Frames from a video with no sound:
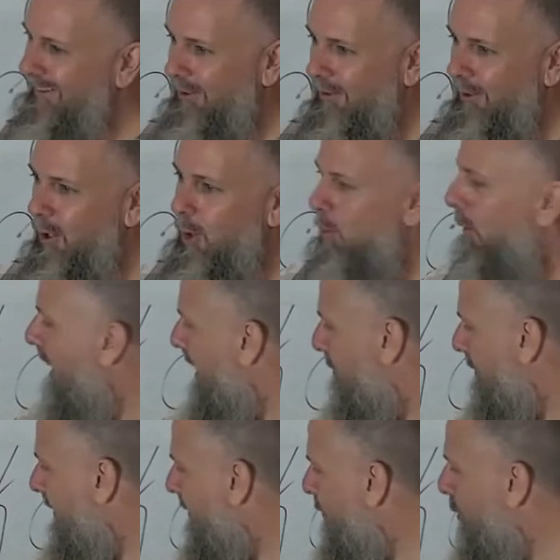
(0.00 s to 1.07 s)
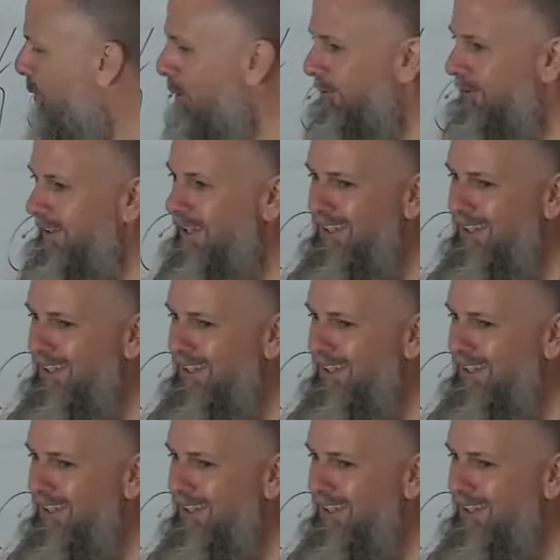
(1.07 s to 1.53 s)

No, why? Because who holds the